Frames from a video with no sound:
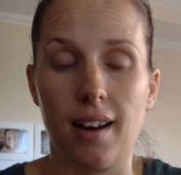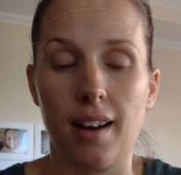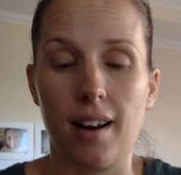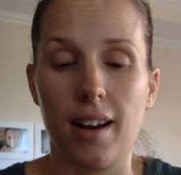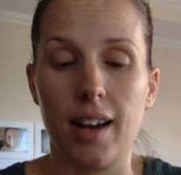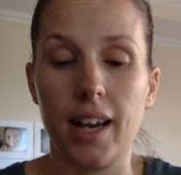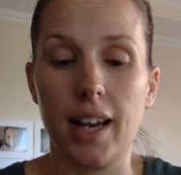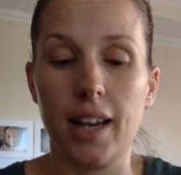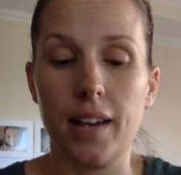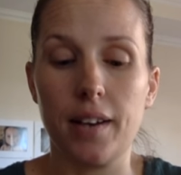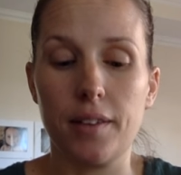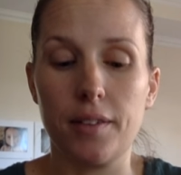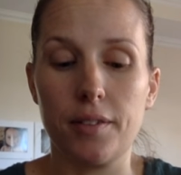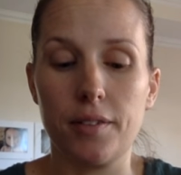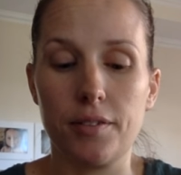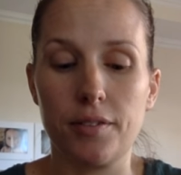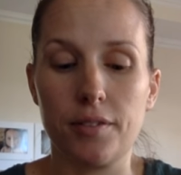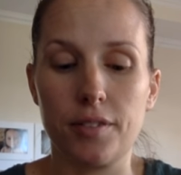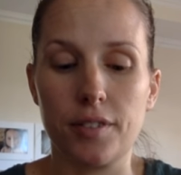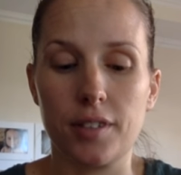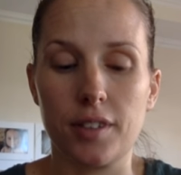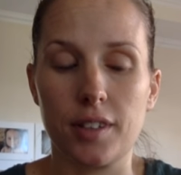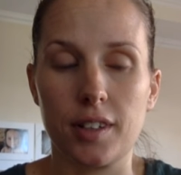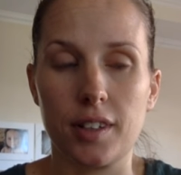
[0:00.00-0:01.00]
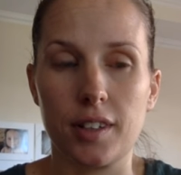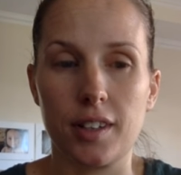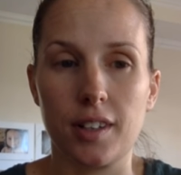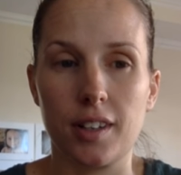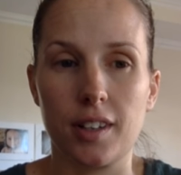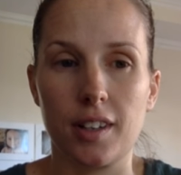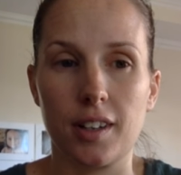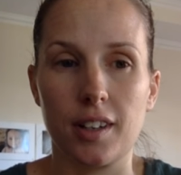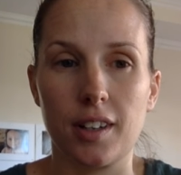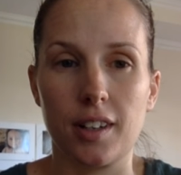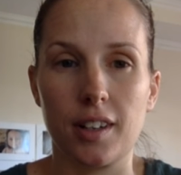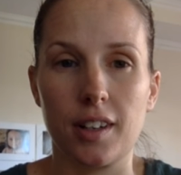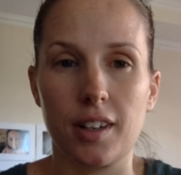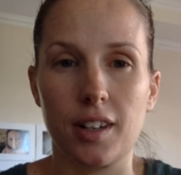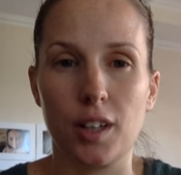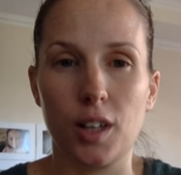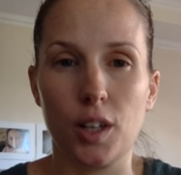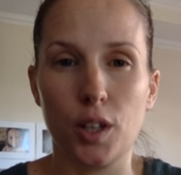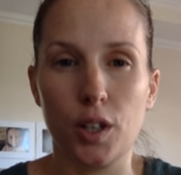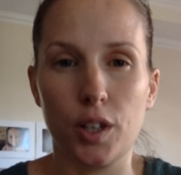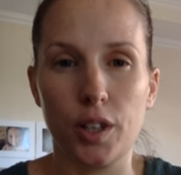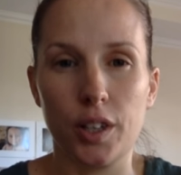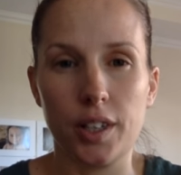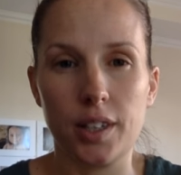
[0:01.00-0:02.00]
I have
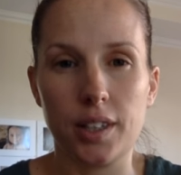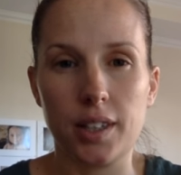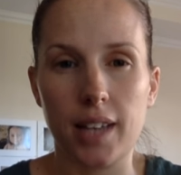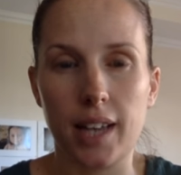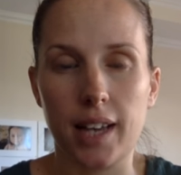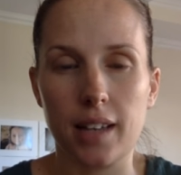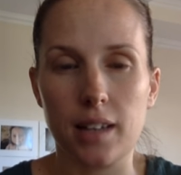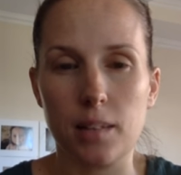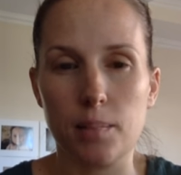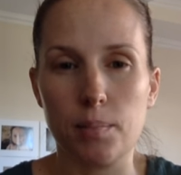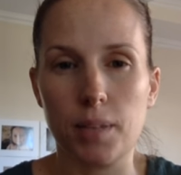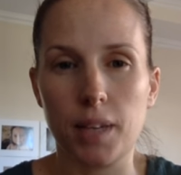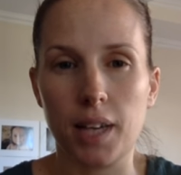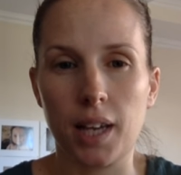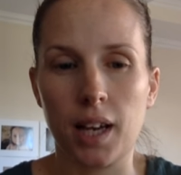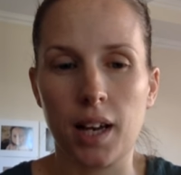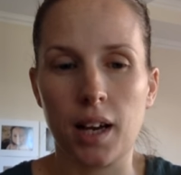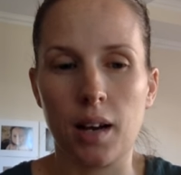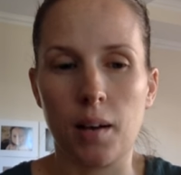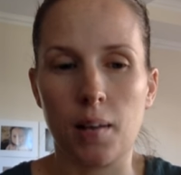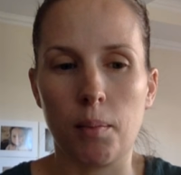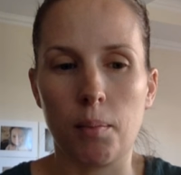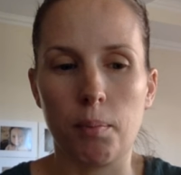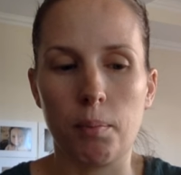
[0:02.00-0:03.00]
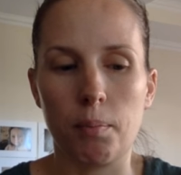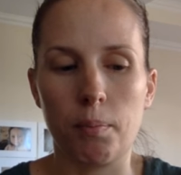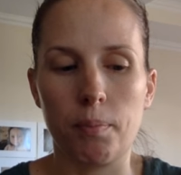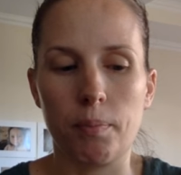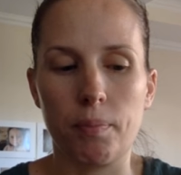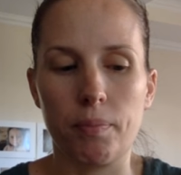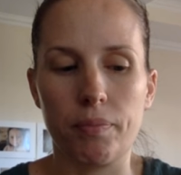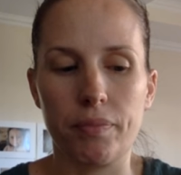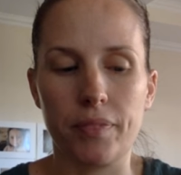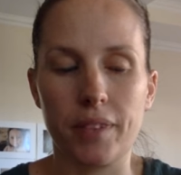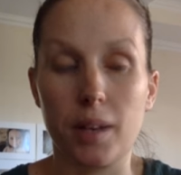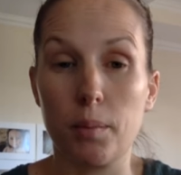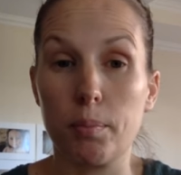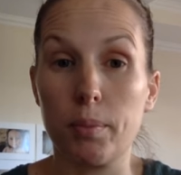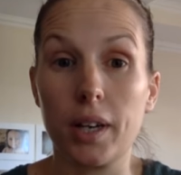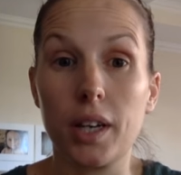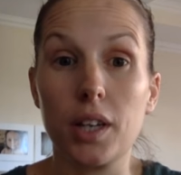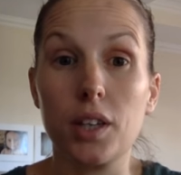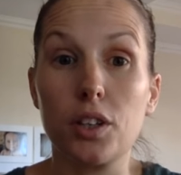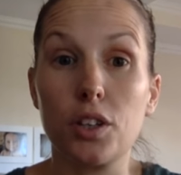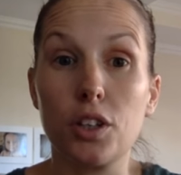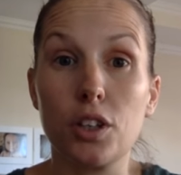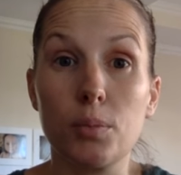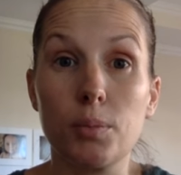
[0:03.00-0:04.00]
learnt how to become a
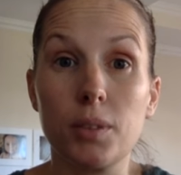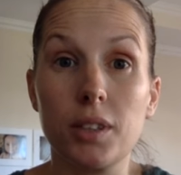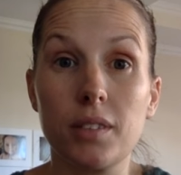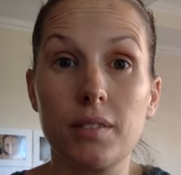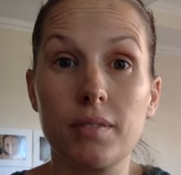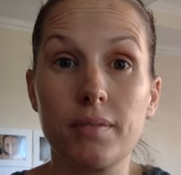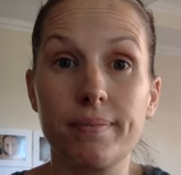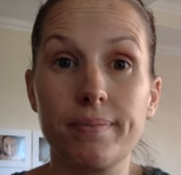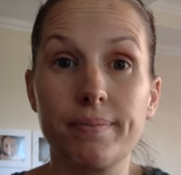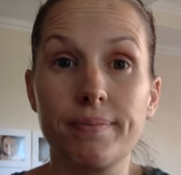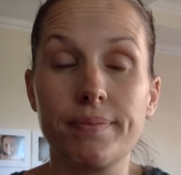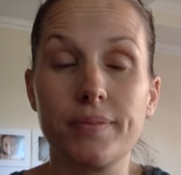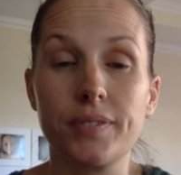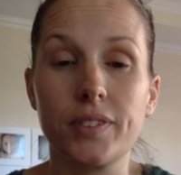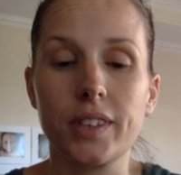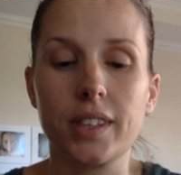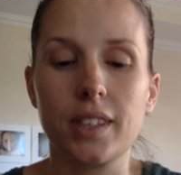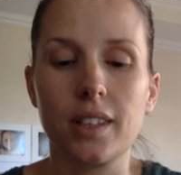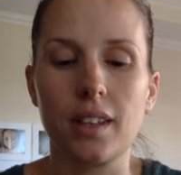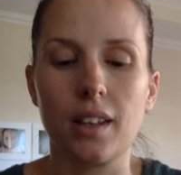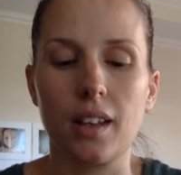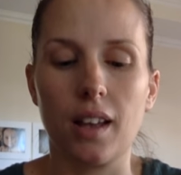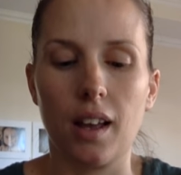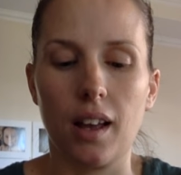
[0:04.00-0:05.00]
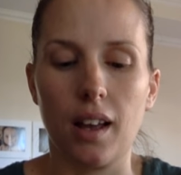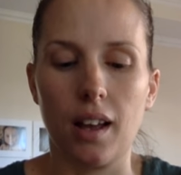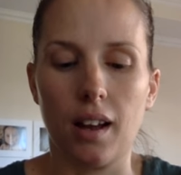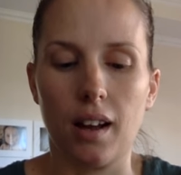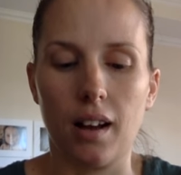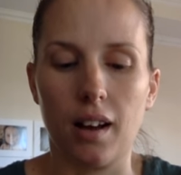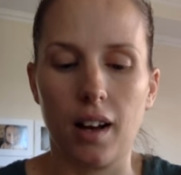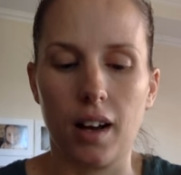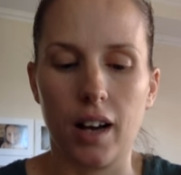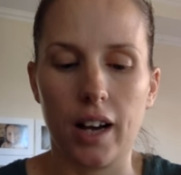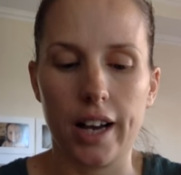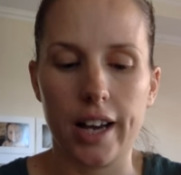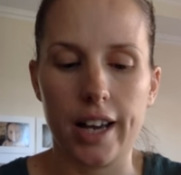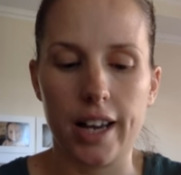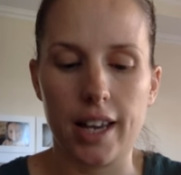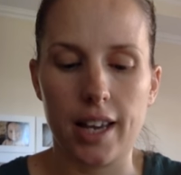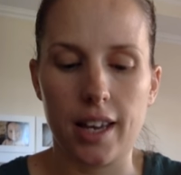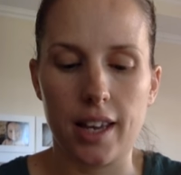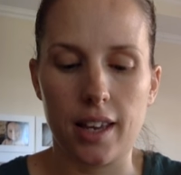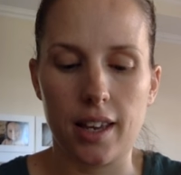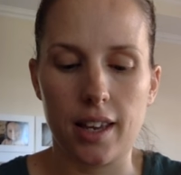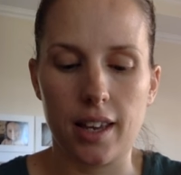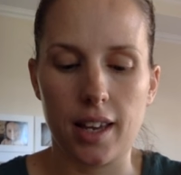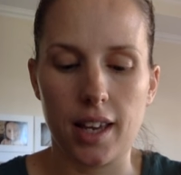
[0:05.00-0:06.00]
better human.
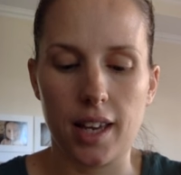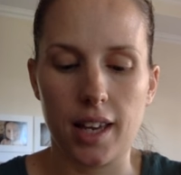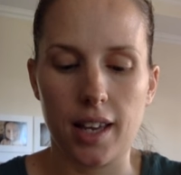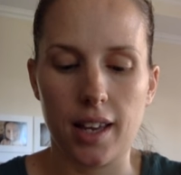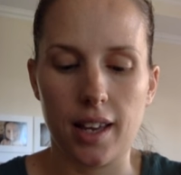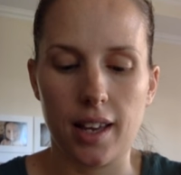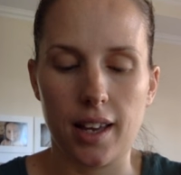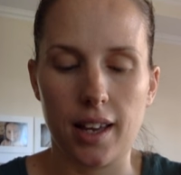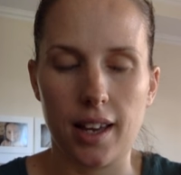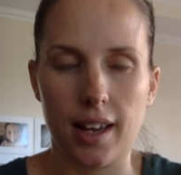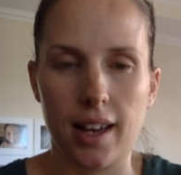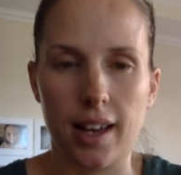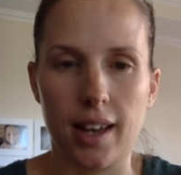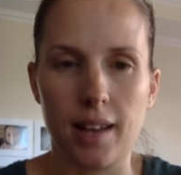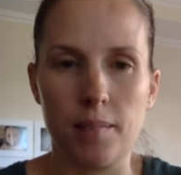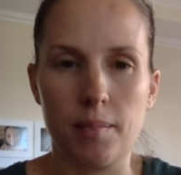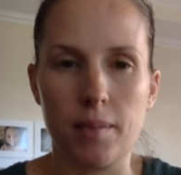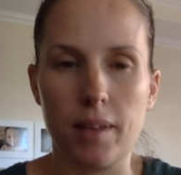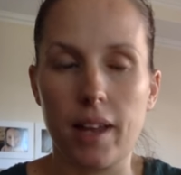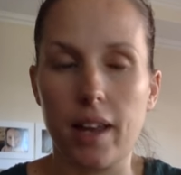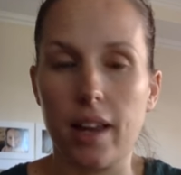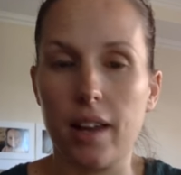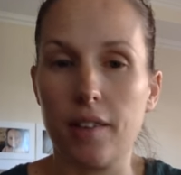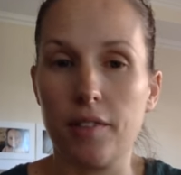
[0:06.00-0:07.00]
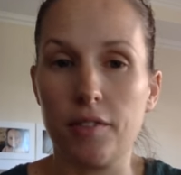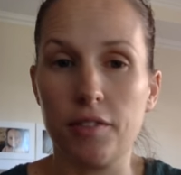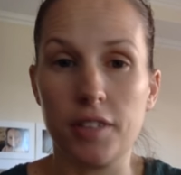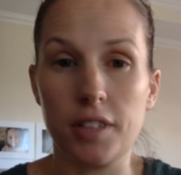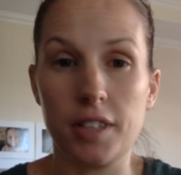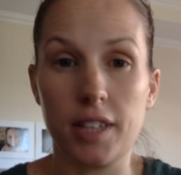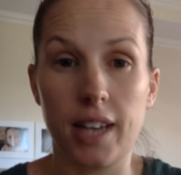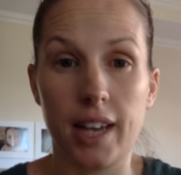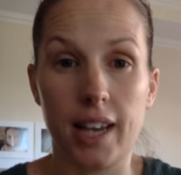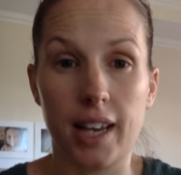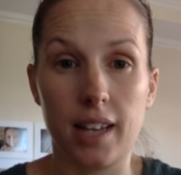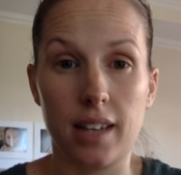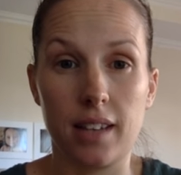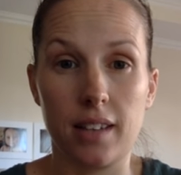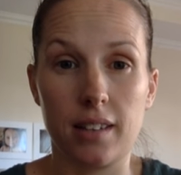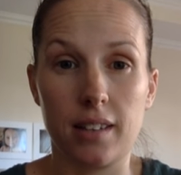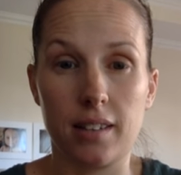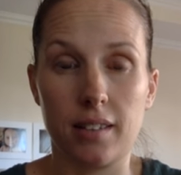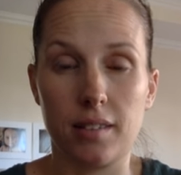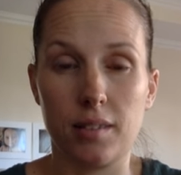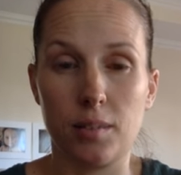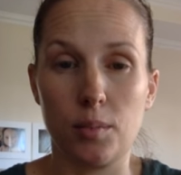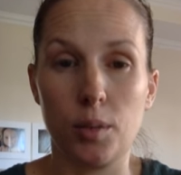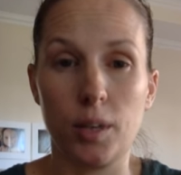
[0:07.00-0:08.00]
I and every day
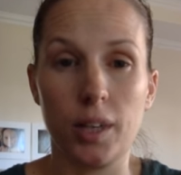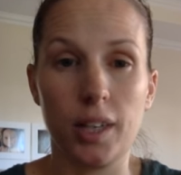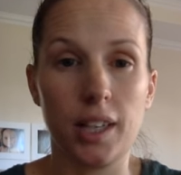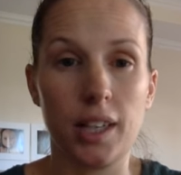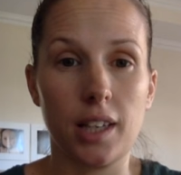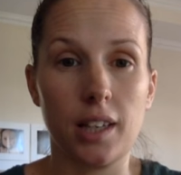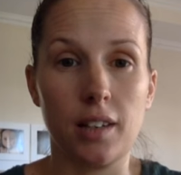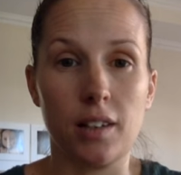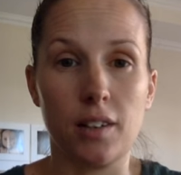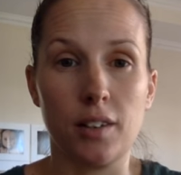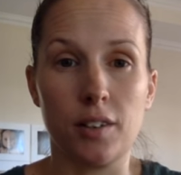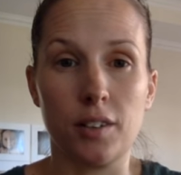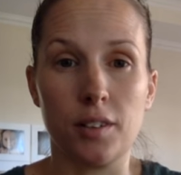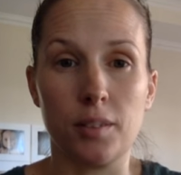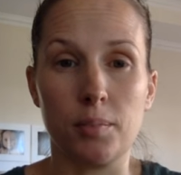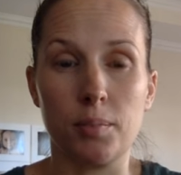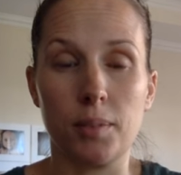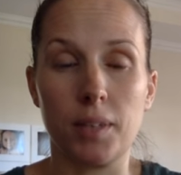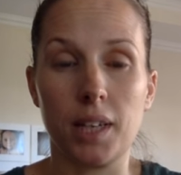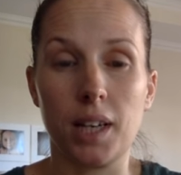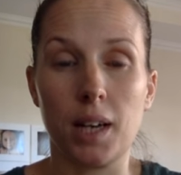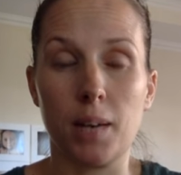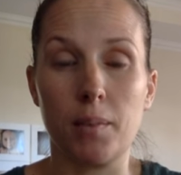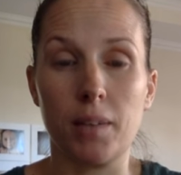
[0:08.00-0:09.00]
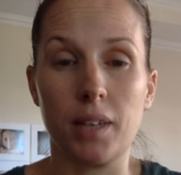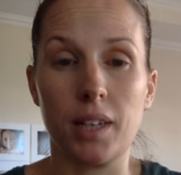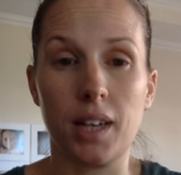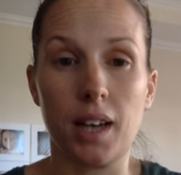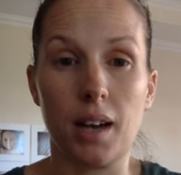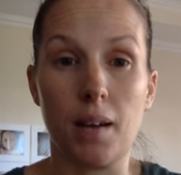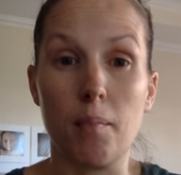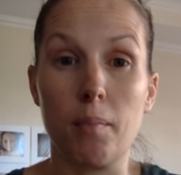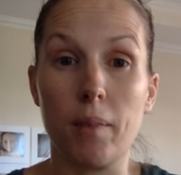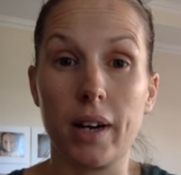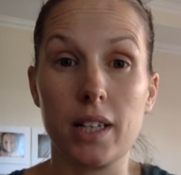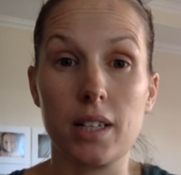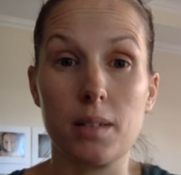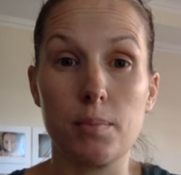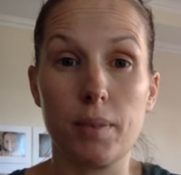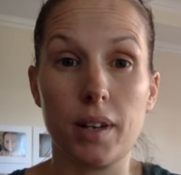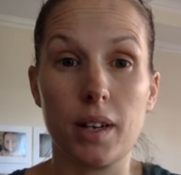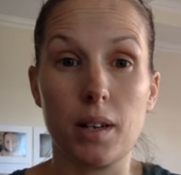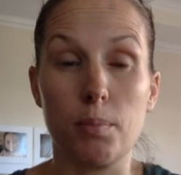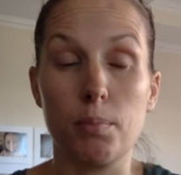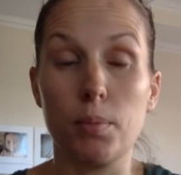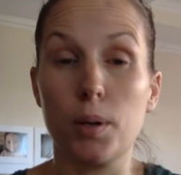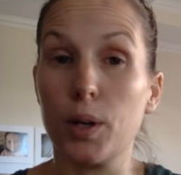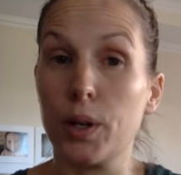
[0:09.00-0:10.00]
working on becoming a much
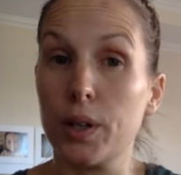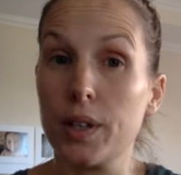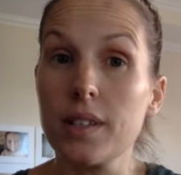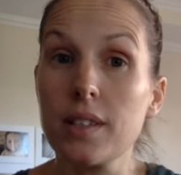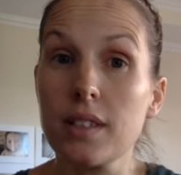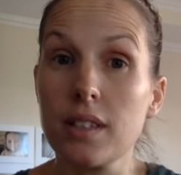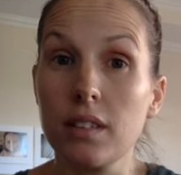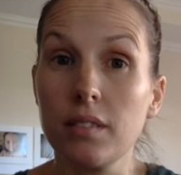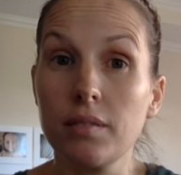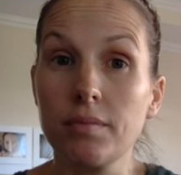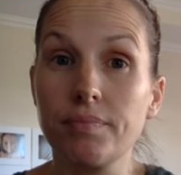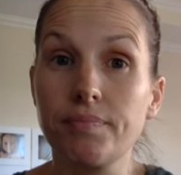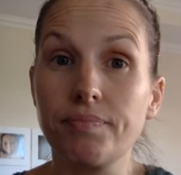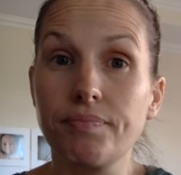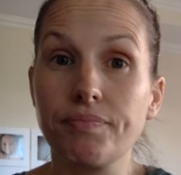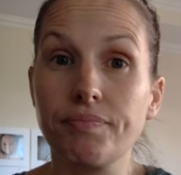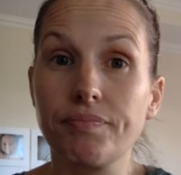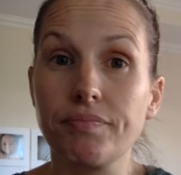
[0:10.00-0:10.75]
better person.